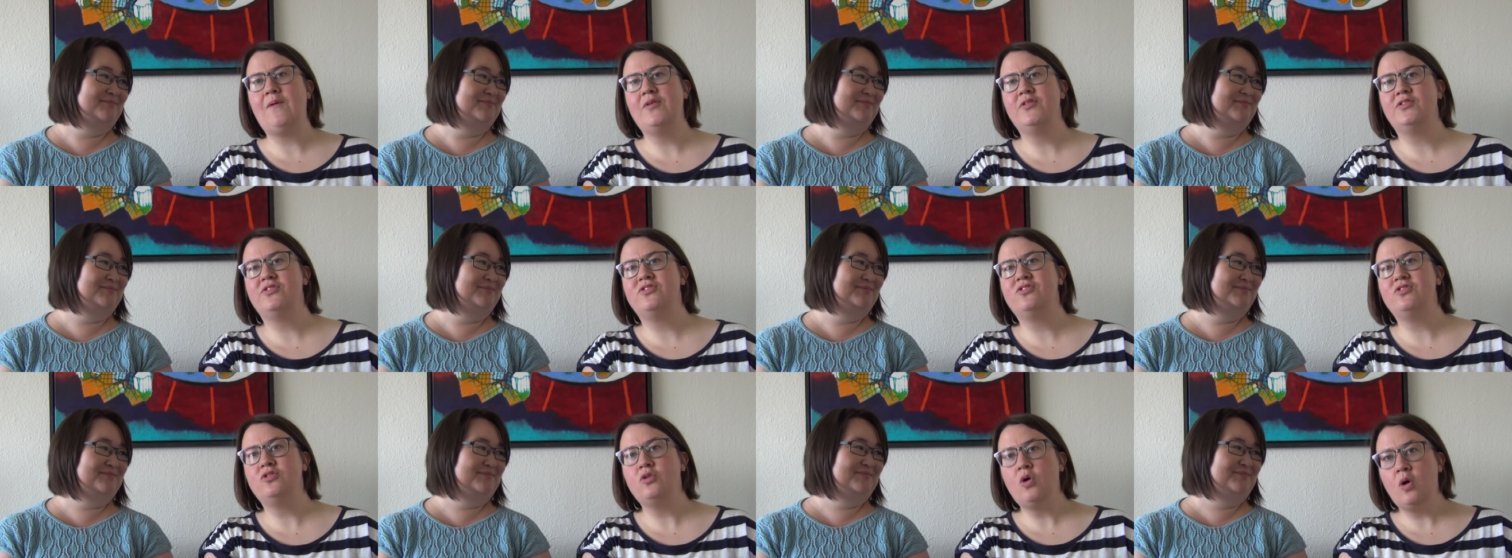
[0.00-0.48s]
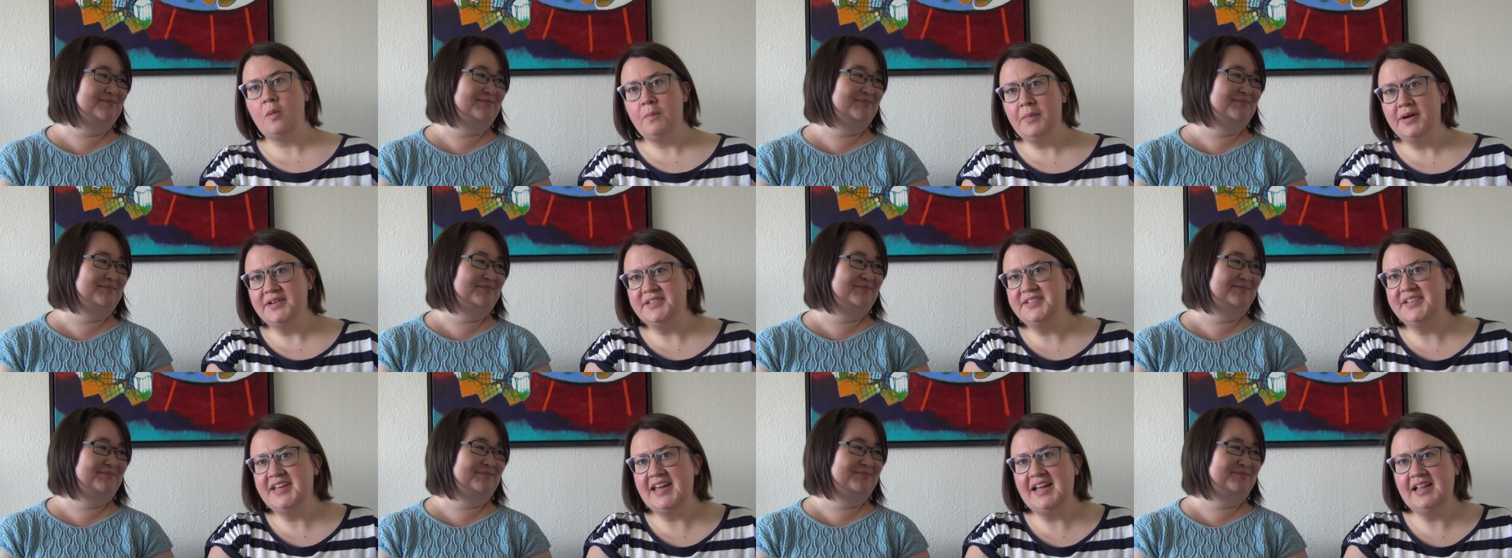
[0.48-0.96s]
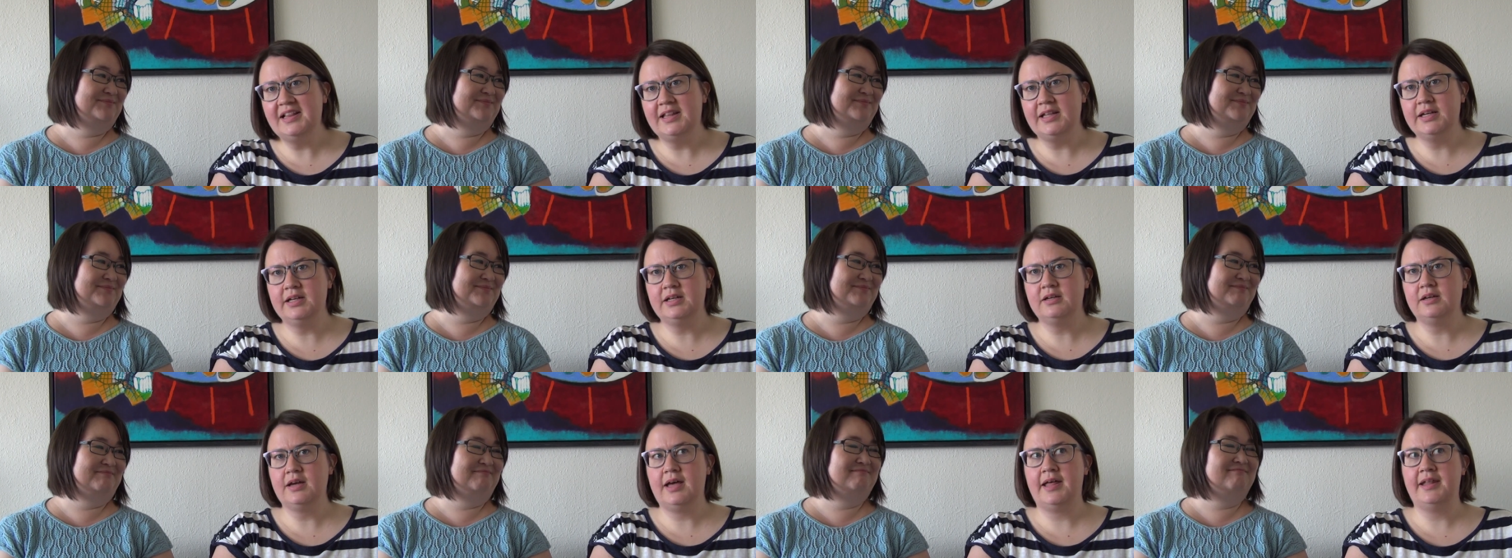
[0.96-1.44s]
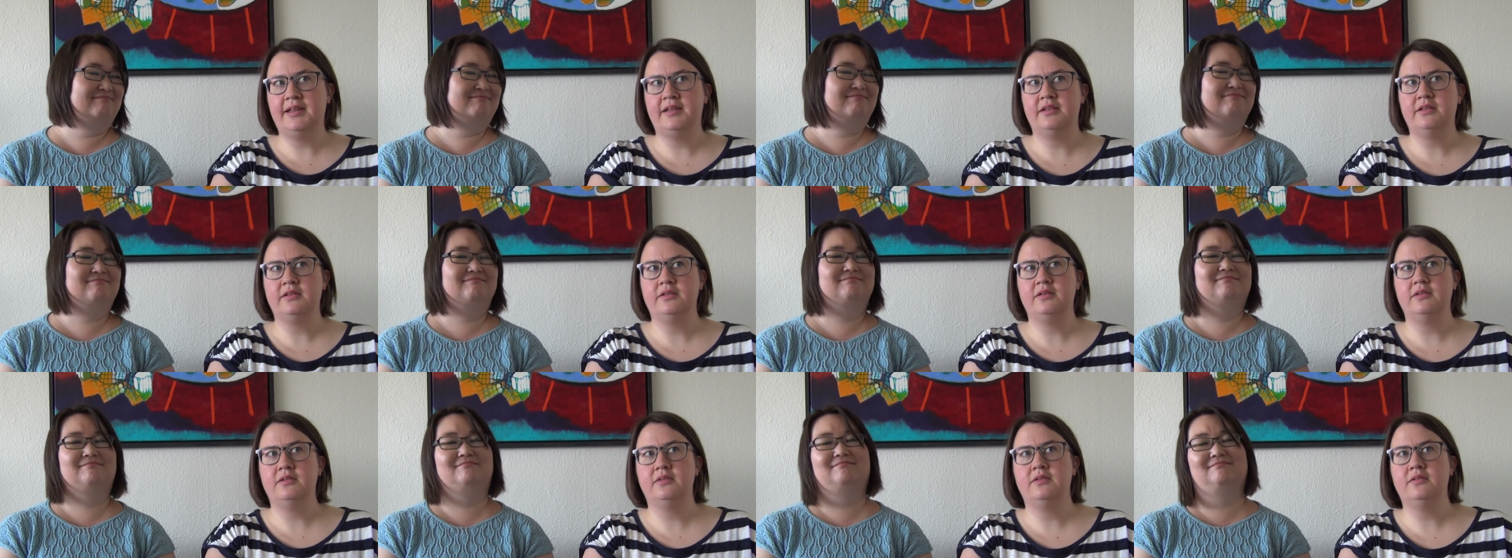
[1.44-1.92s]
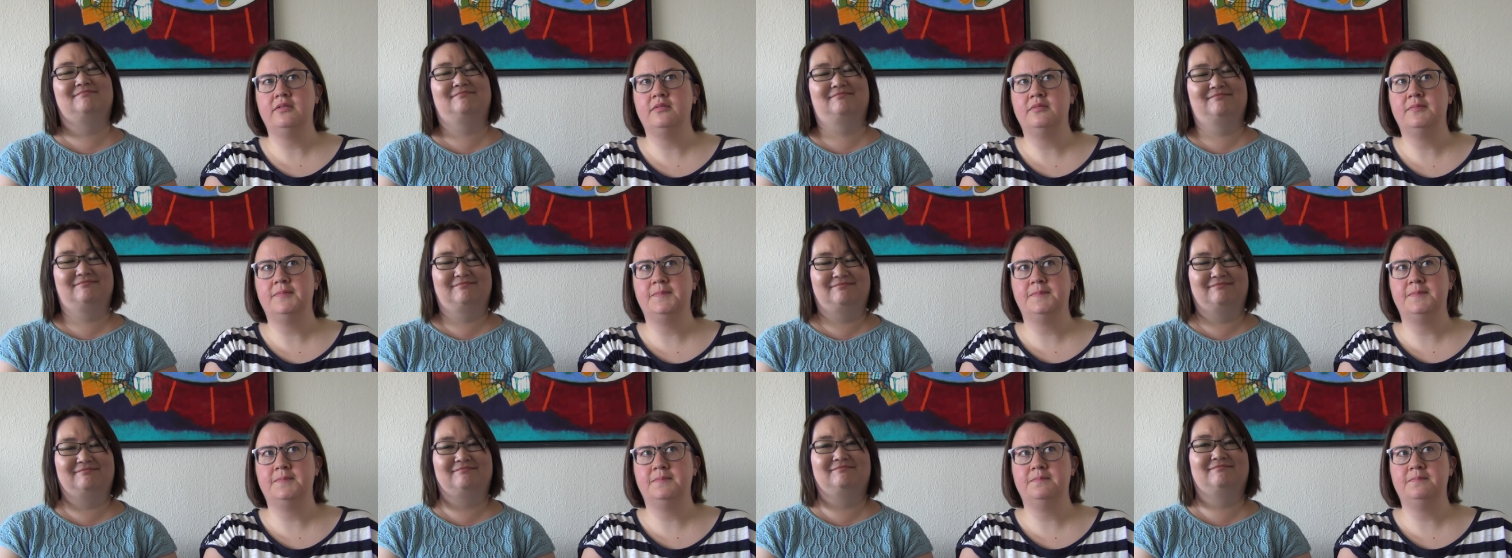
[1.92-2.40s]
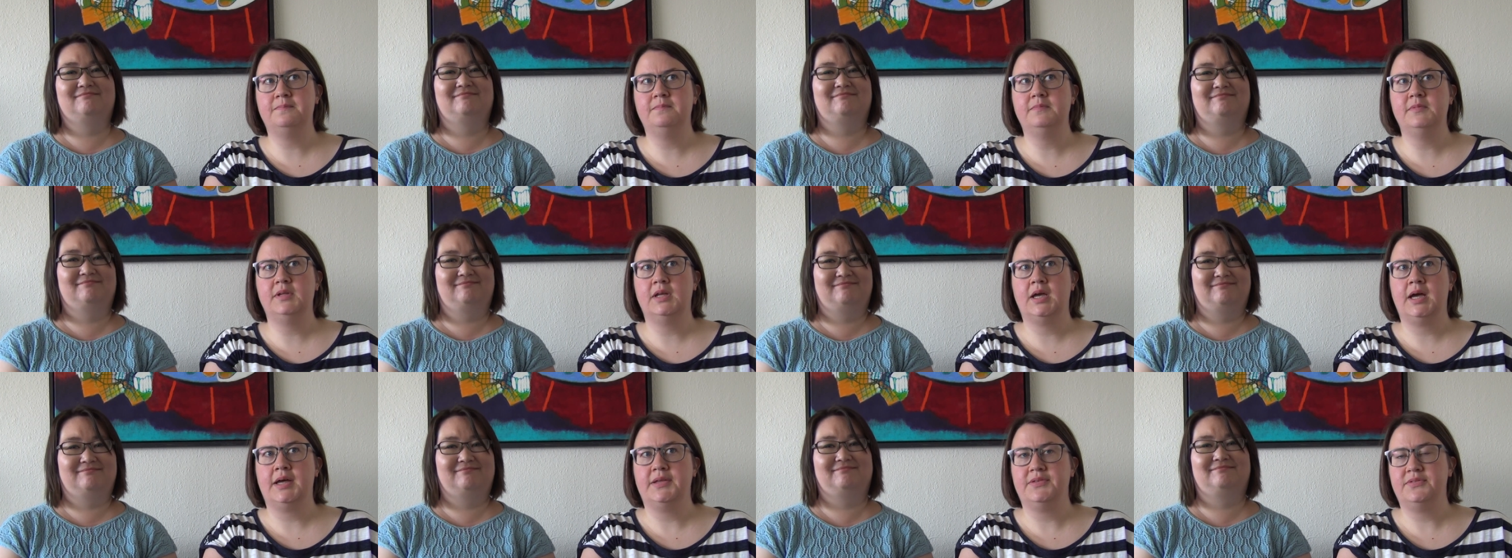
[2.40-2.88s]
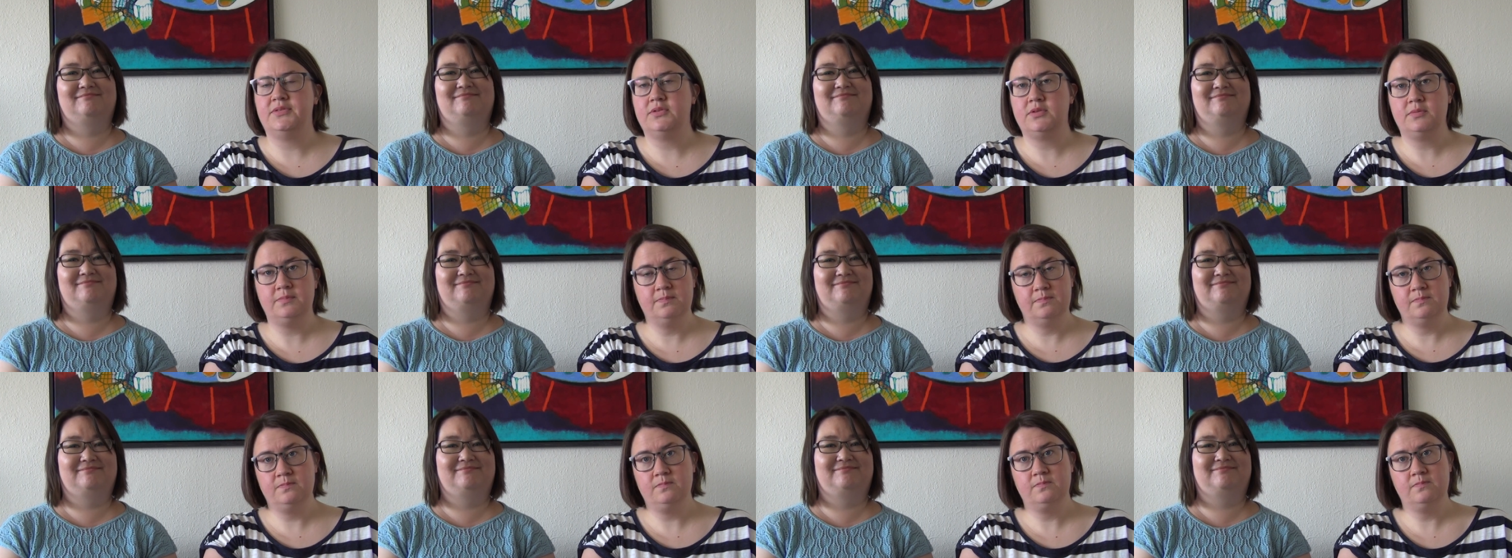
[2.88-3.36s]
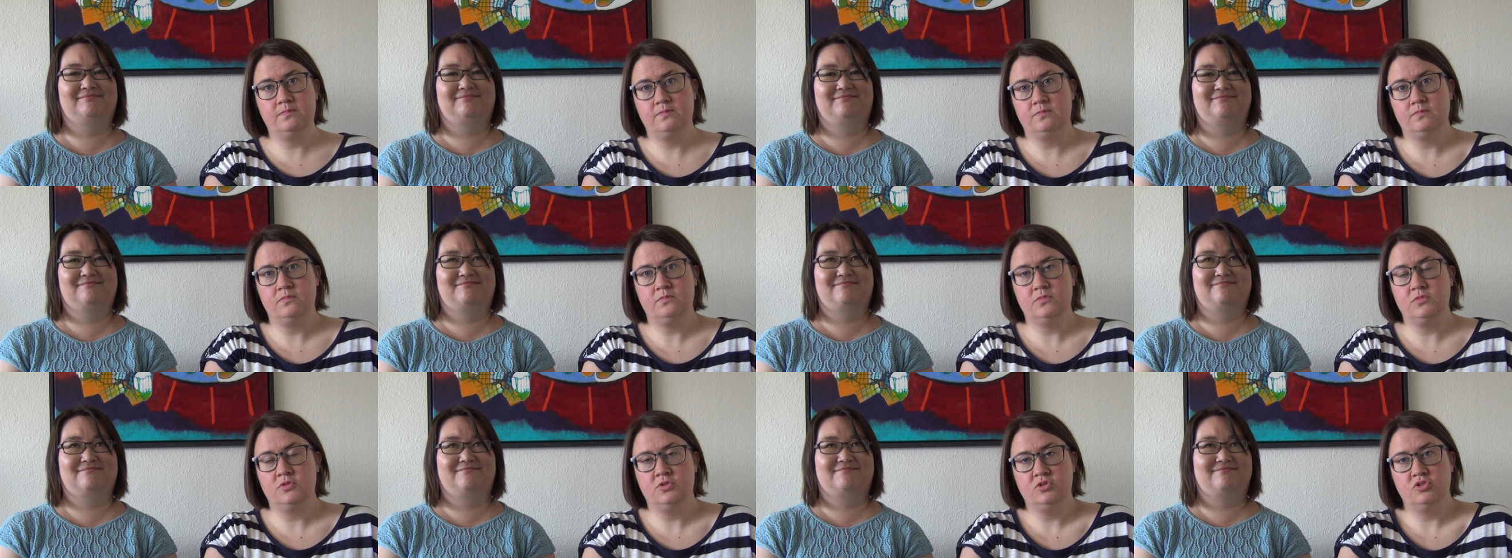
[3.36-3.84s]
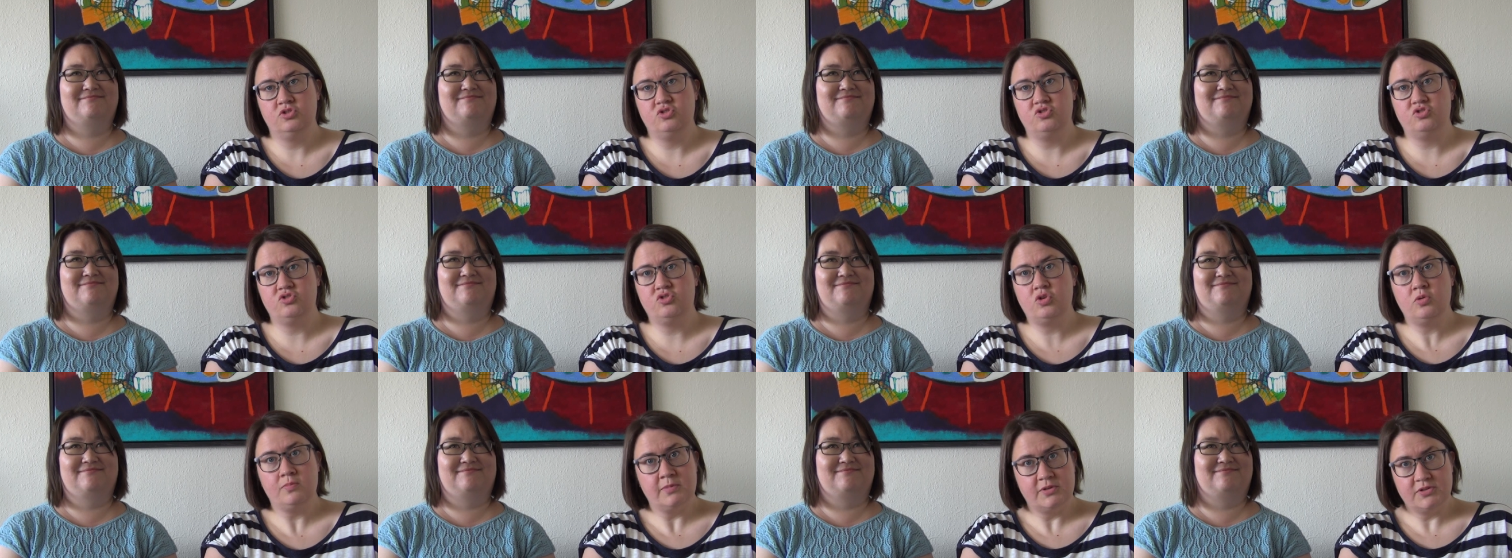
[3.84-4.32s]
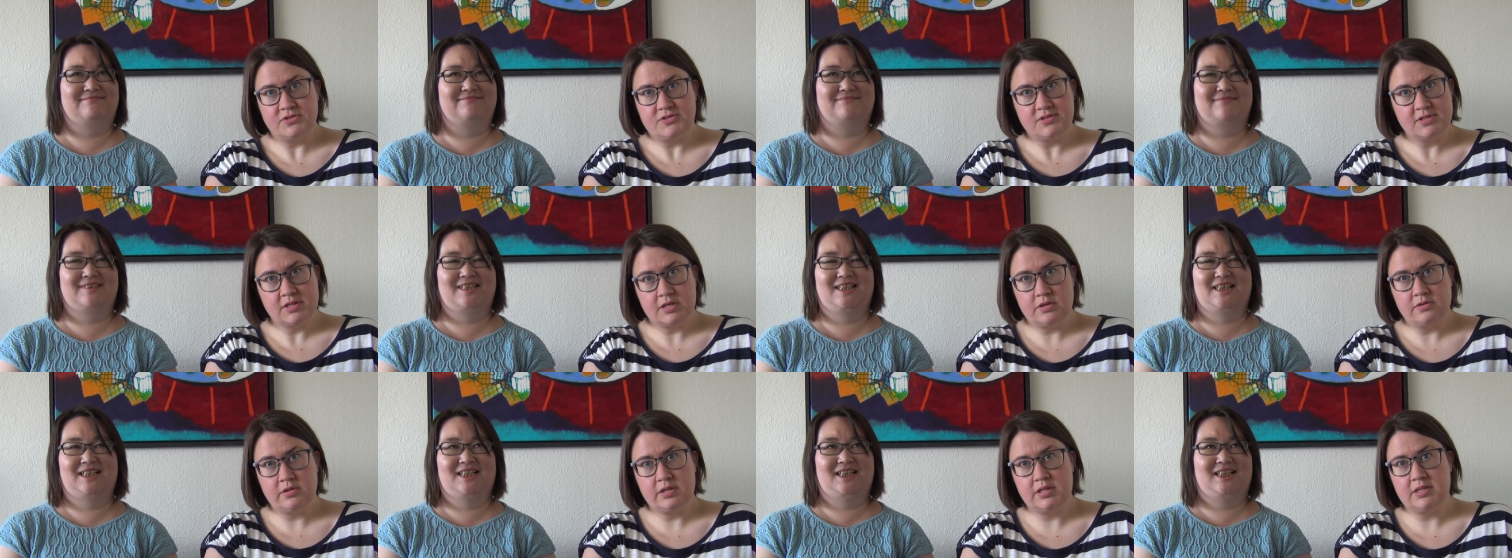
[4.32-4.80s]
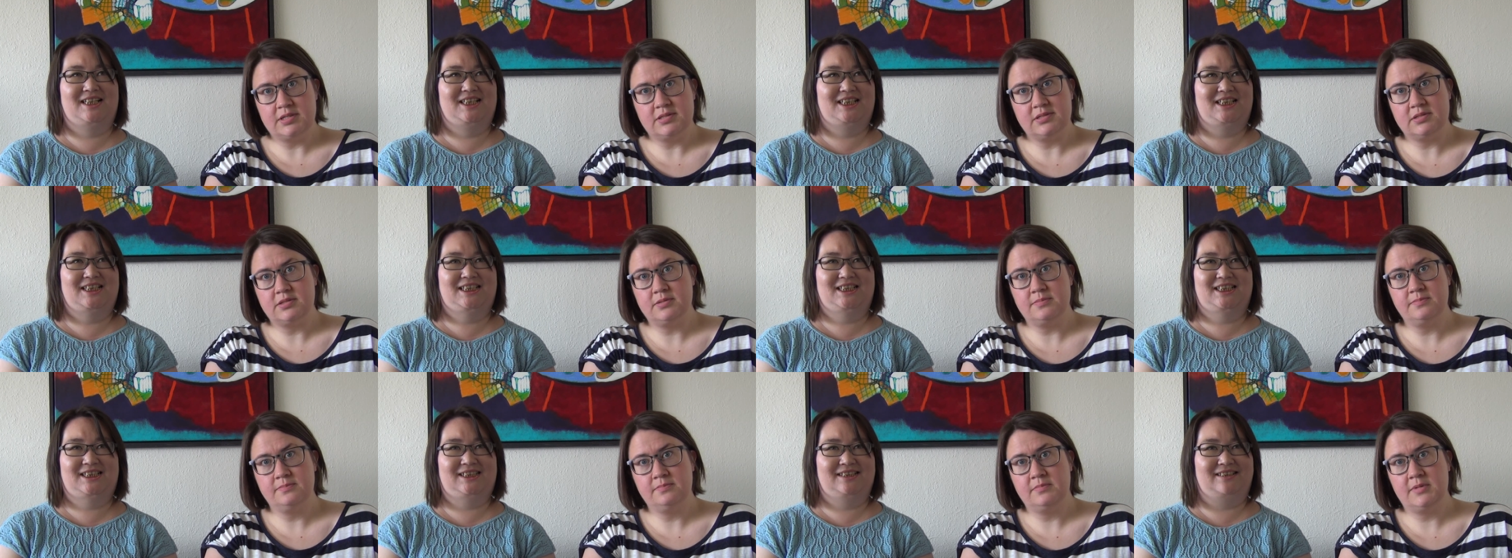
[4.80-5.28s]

Speaker 1: was so much giggling and yes so much serious.